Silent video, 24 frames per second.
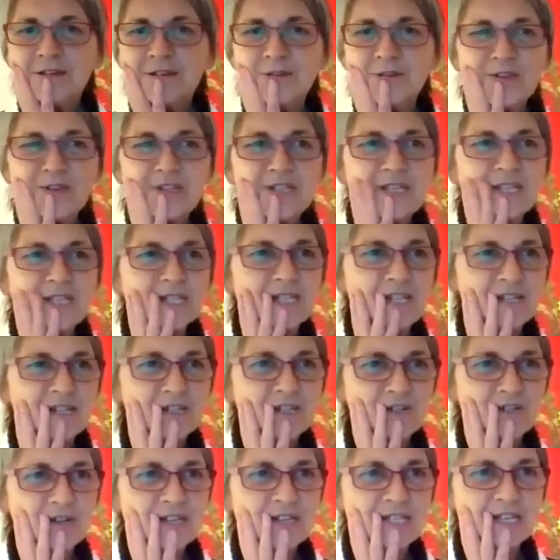So this is an
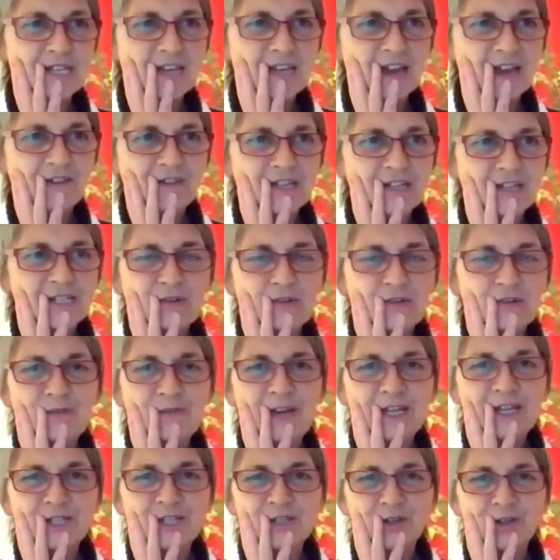interesting area to
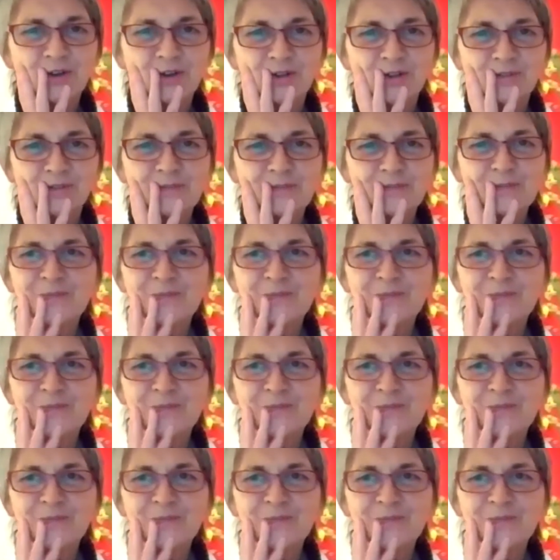reflect on.